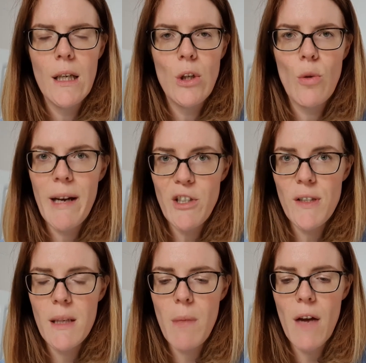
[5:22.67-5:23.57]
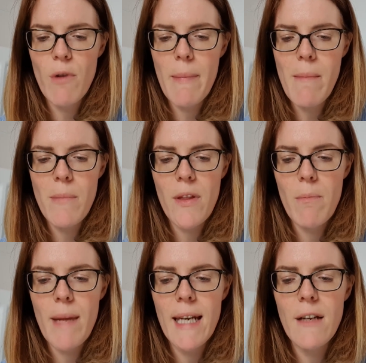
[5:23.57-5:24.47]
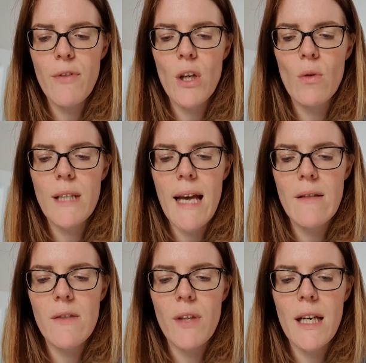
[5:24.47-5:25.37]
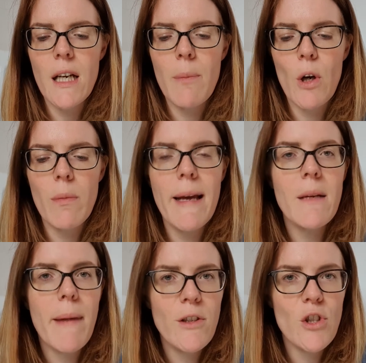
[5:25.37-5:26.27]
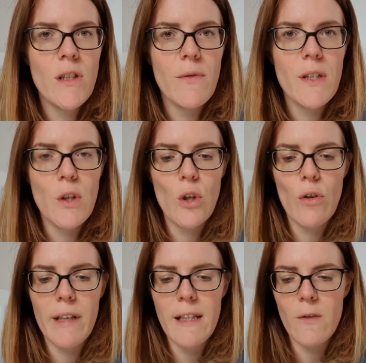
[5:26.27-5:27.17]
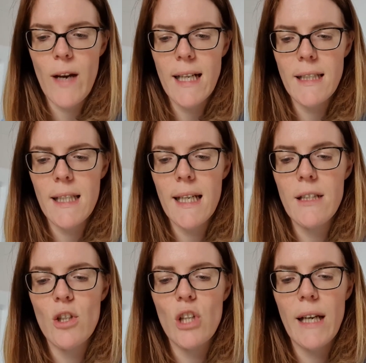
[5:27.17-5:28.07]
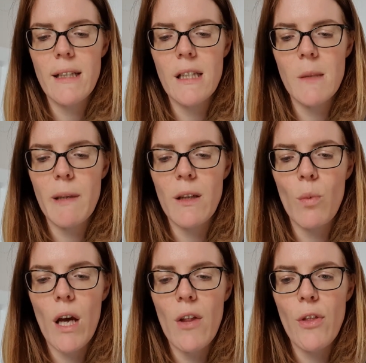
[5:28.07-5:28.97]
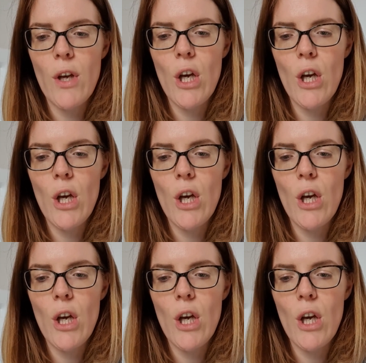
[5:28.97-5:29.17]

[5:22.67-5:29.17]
Your Majesty might remember that many of the old tales of the Ickabog make mention of this curious fact, interjected Spittleworth,